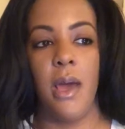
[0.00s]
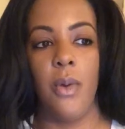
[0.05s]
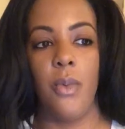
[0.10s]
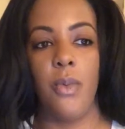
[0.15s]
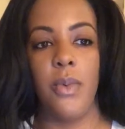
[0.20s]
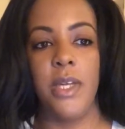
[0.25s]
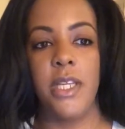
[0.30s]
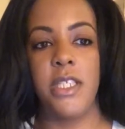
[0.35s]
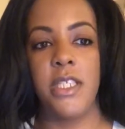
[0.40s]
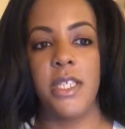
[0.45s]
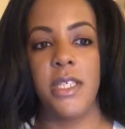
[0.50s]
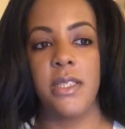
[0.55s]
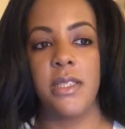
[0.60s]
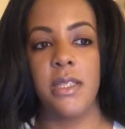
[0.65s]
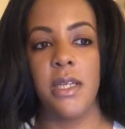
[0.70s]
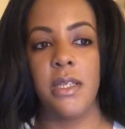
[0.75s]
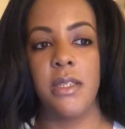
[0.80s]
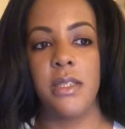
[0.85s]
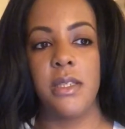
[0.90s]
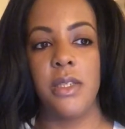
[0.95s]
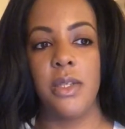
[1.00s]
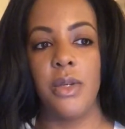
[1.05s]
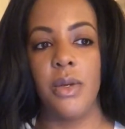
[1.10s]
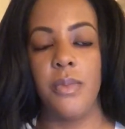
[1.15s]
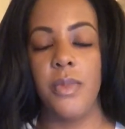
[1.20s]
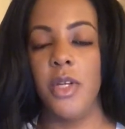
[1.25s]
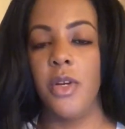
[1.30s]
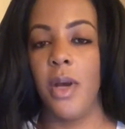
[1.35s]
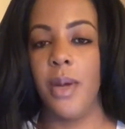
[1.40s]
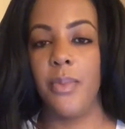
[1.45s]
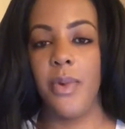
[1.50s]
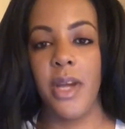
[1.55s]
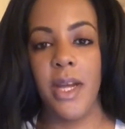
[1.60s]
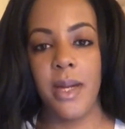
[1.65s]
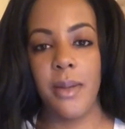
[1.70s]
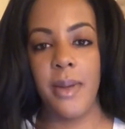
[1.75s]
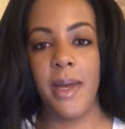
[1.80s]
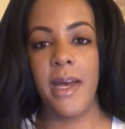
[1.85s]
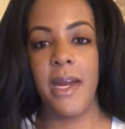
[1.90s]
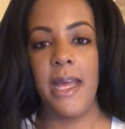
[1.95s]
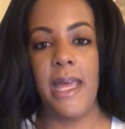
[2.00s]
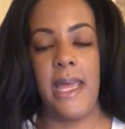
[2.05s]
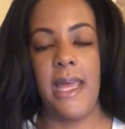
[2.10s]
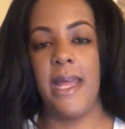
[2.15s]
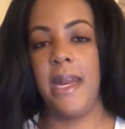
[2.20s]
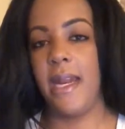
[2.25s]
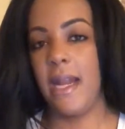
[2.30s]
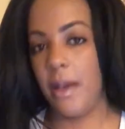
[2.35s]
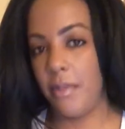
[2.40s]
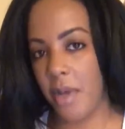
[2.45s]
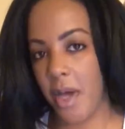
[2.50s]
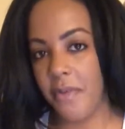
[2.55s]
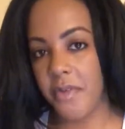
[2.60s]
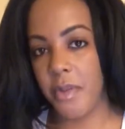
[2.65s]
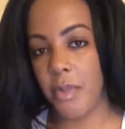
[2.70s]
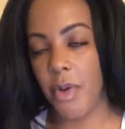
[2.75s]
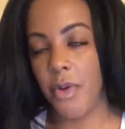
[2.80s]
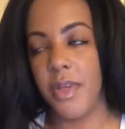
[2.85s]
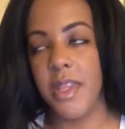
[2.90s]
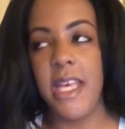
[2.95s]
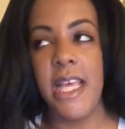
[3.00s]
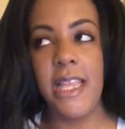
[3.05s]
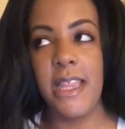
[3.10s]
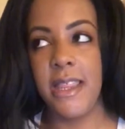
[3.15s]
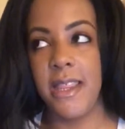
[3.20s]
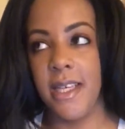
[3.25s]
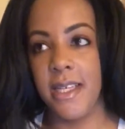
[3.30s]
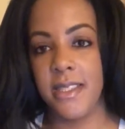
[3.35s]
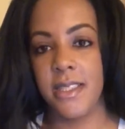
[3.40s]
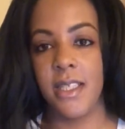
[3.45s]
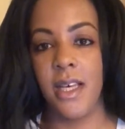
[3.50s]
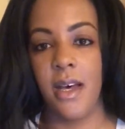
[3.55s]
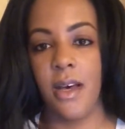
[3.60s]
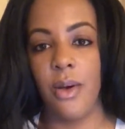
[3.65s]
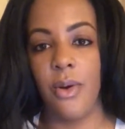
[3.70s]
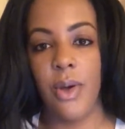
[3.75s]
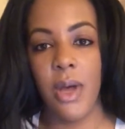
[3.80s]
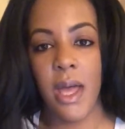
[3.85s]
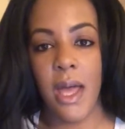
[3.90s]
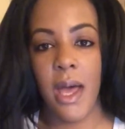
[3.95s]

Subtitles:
We just assume, I prayed about it and I'm comfortable with it. Let's go.